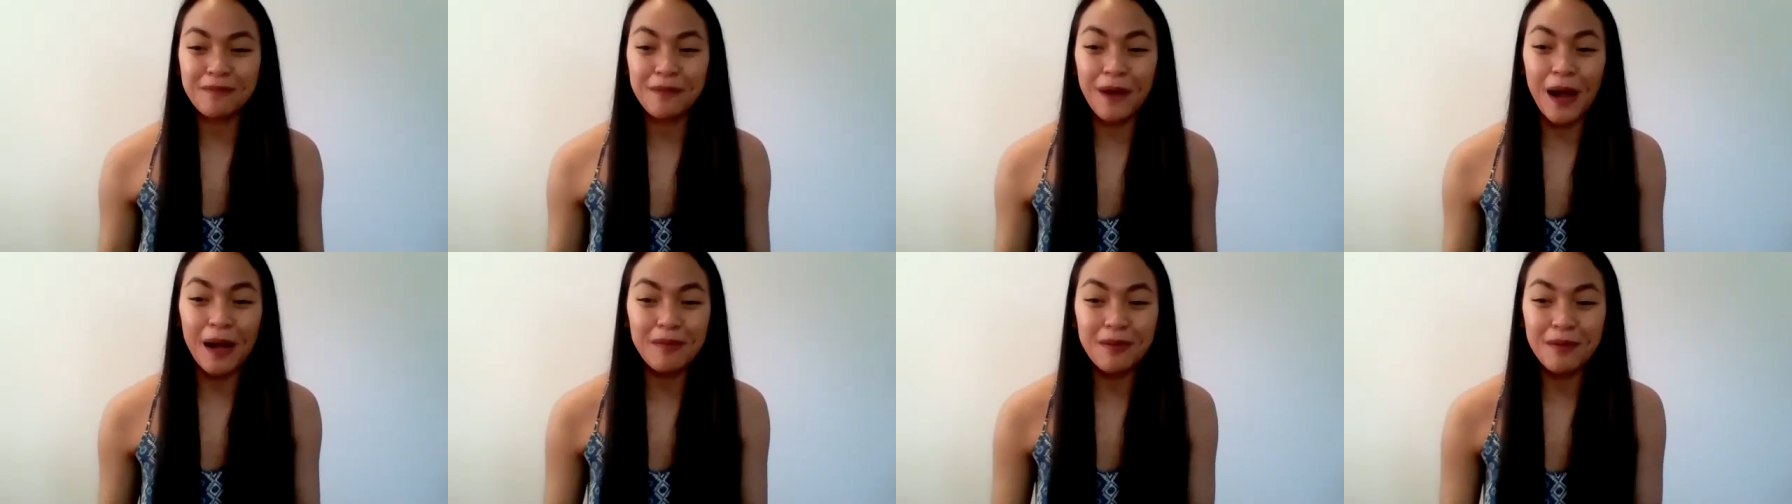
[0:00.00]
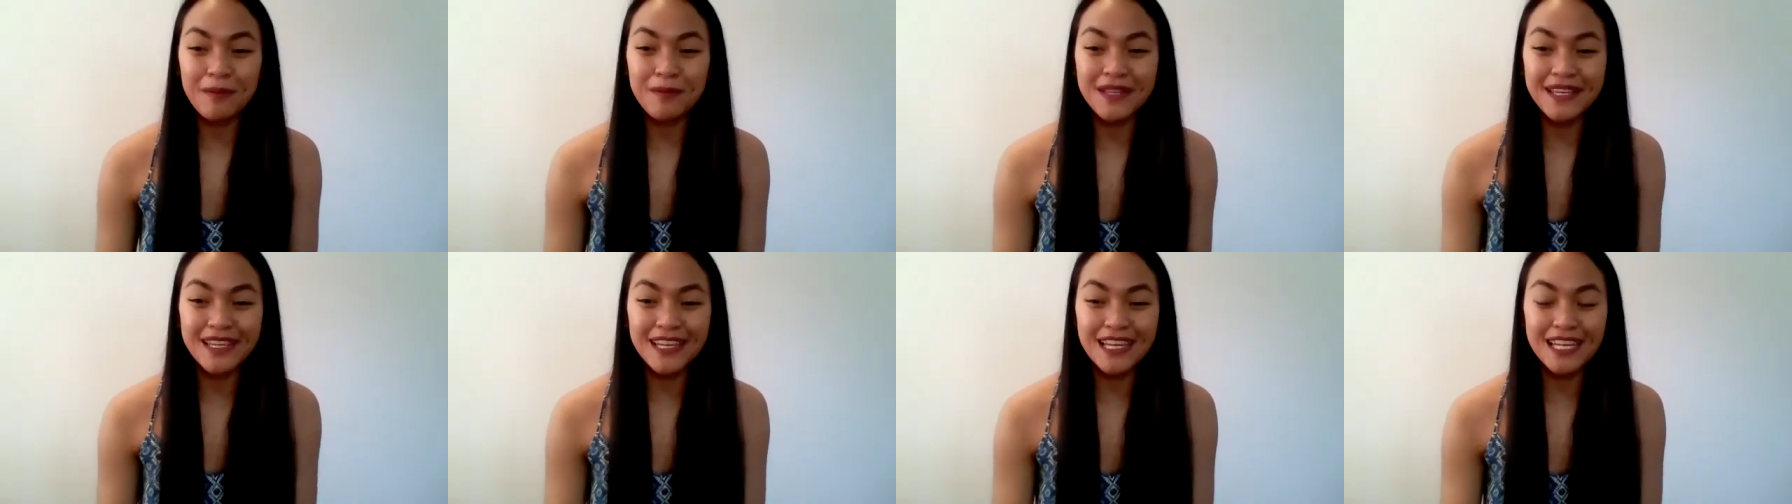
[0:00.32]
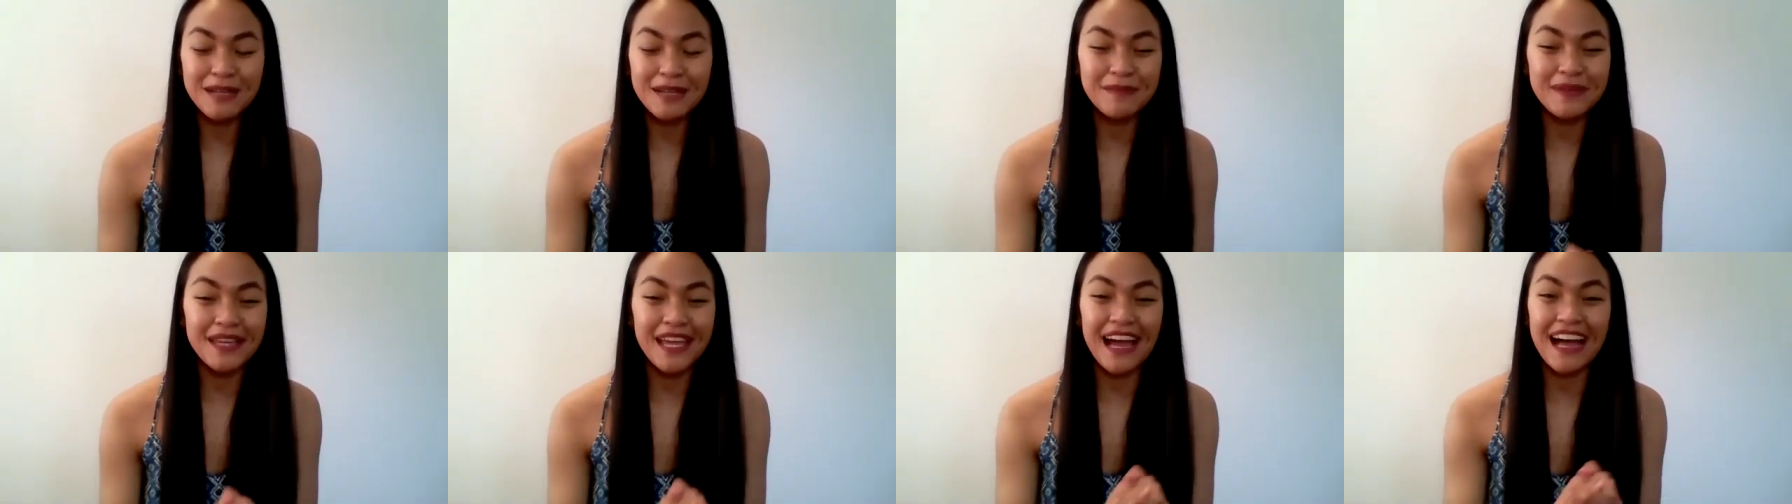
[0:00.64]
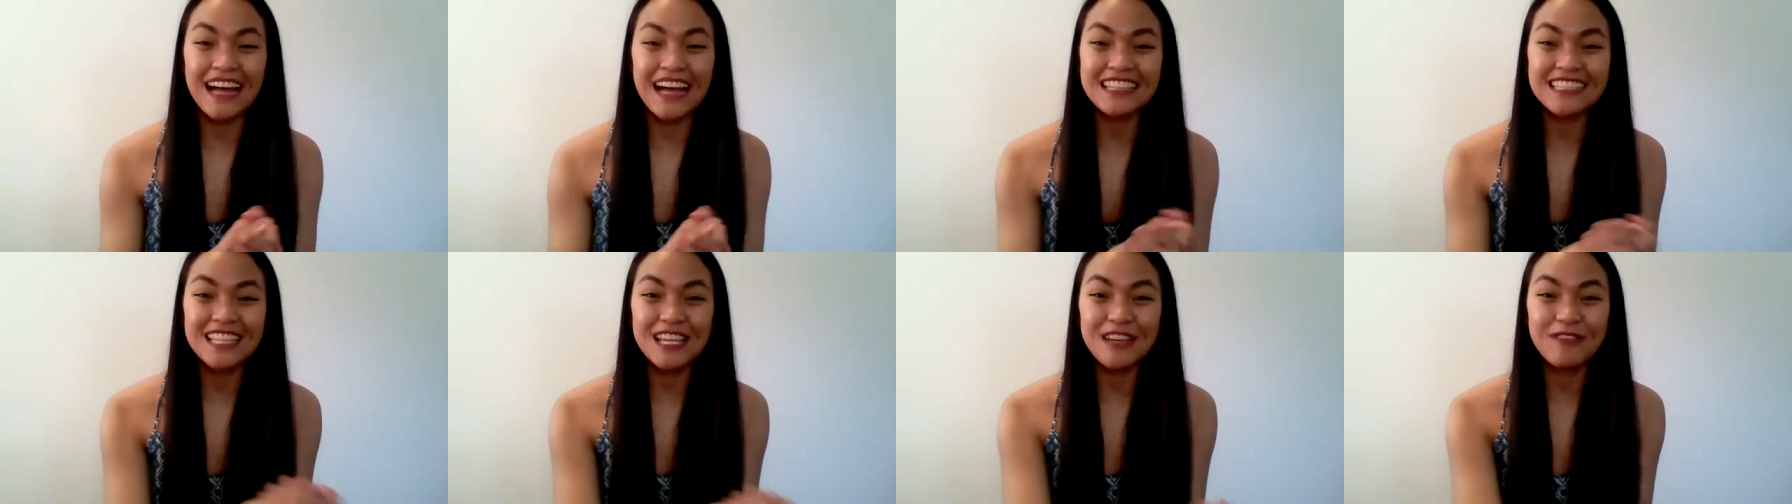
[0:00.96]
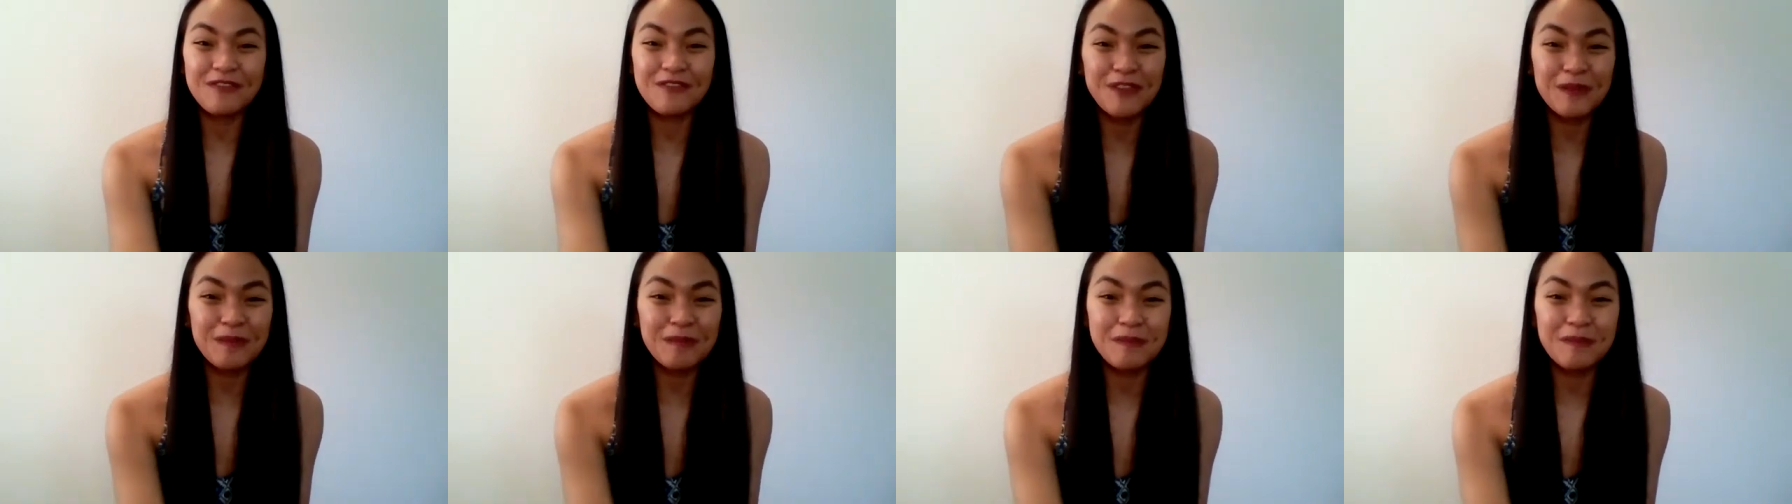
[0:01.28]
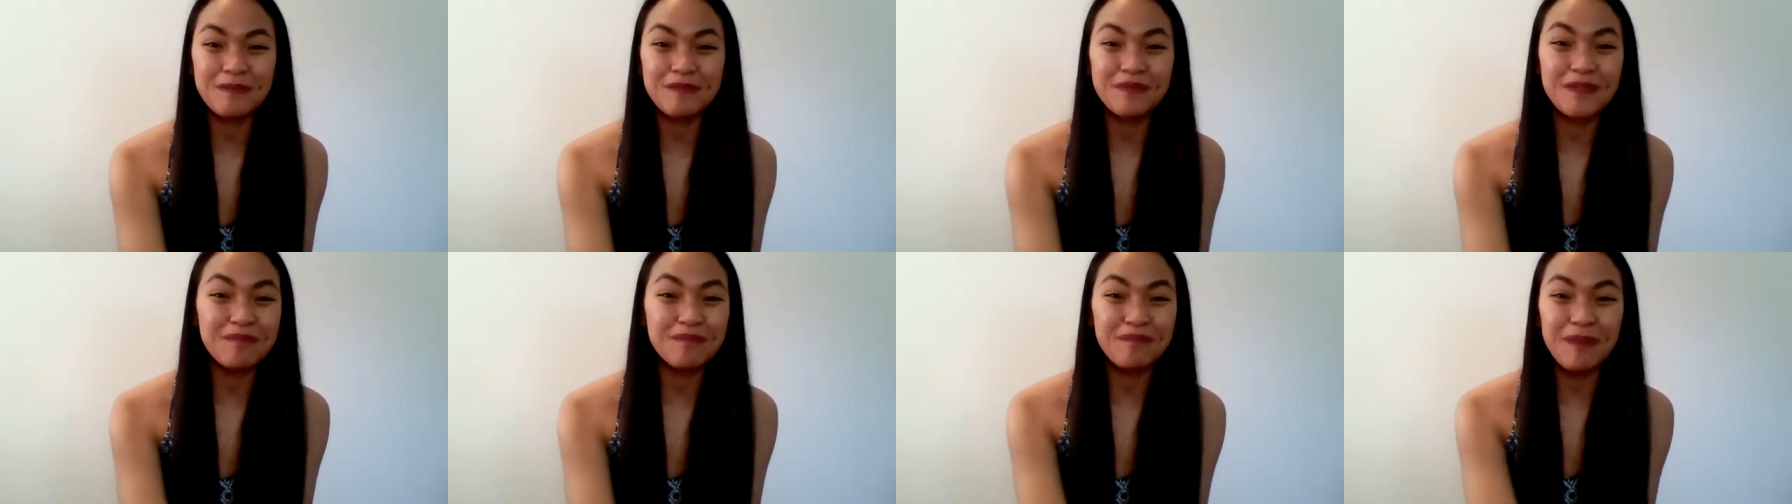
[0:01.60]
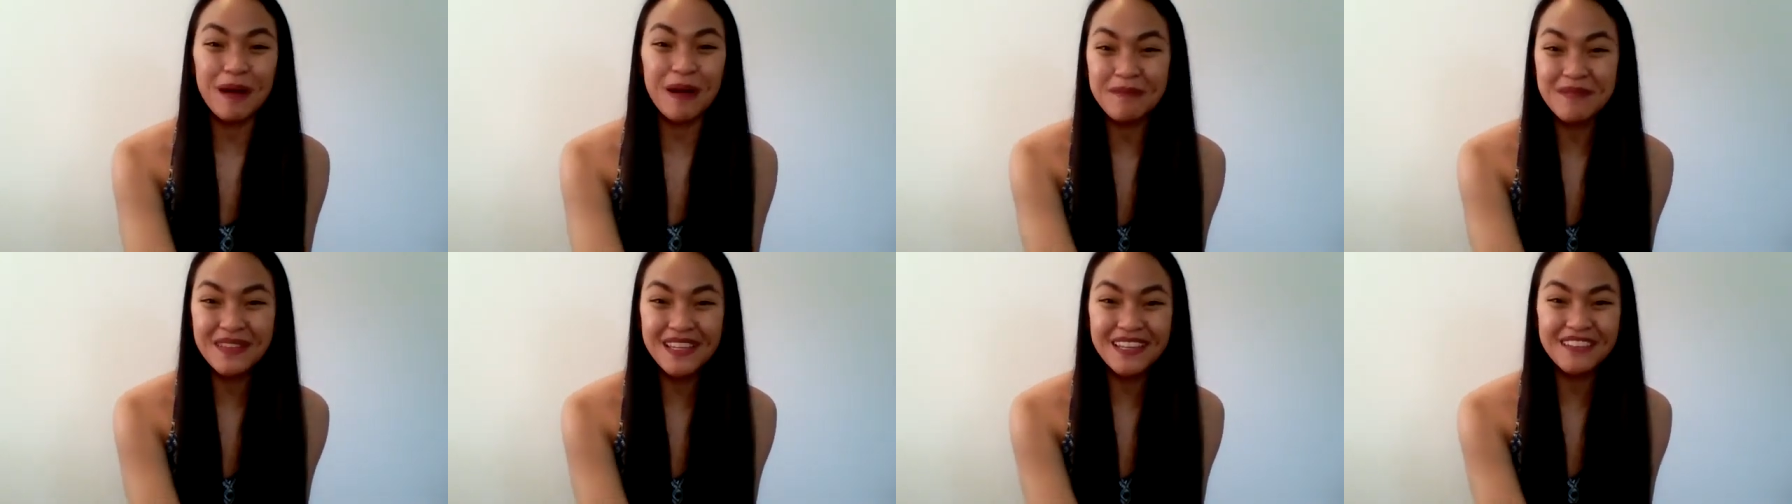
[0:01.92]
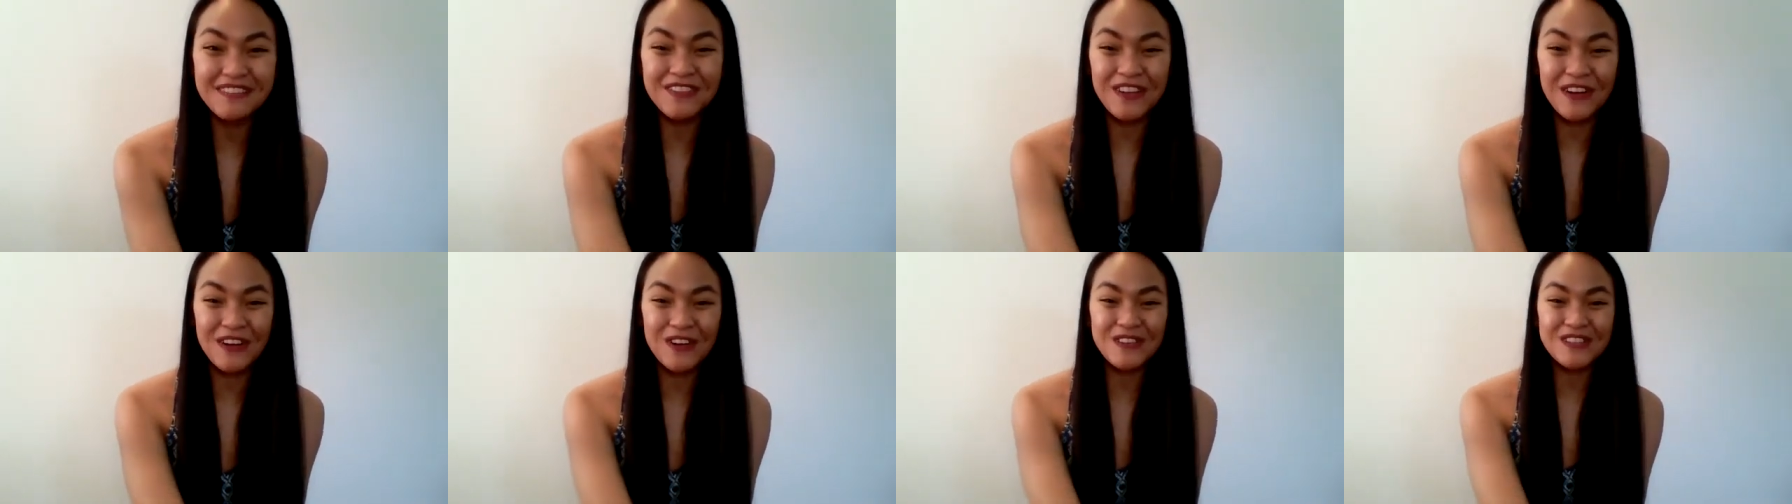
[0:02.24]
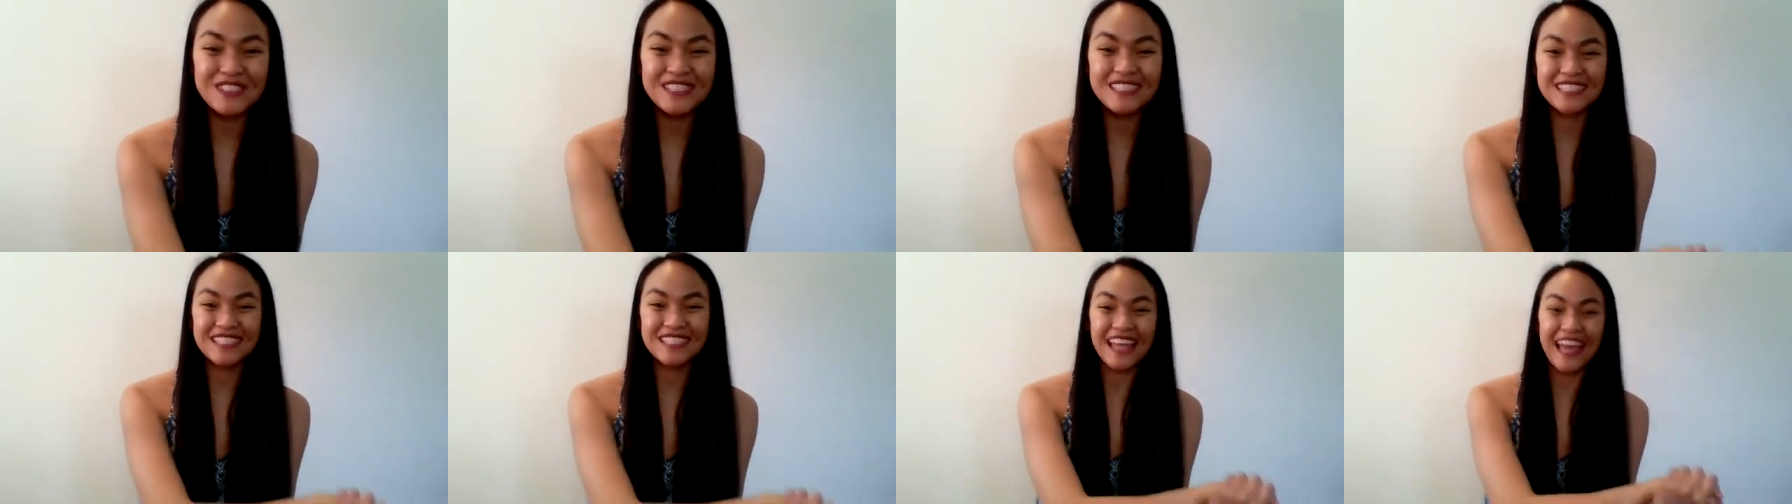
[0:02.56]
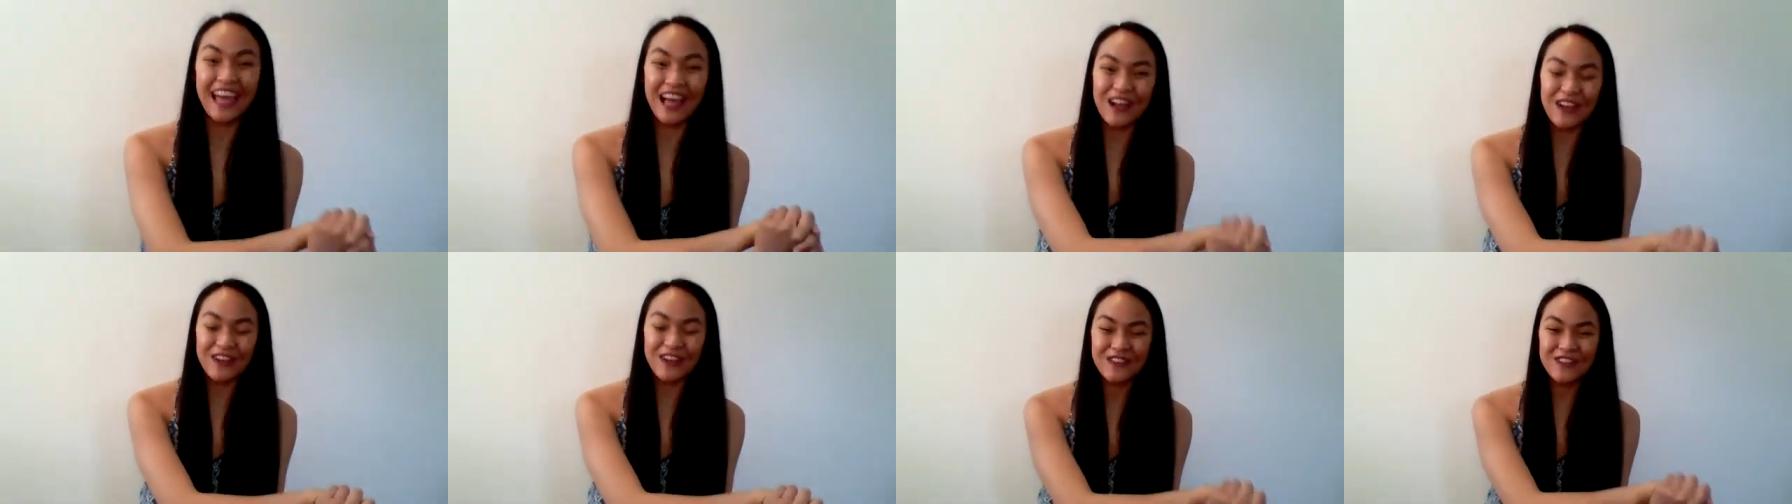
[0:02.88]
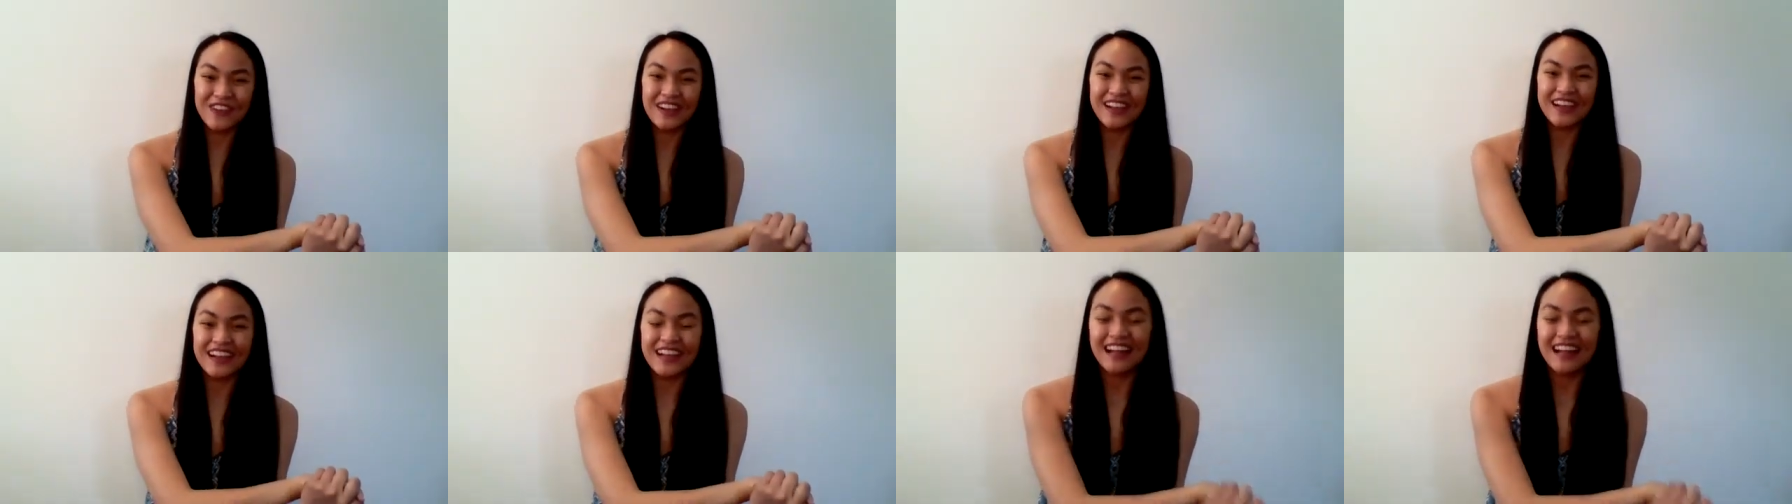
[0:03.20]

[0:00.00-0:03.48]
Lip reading: probably gonna be asking for public votes help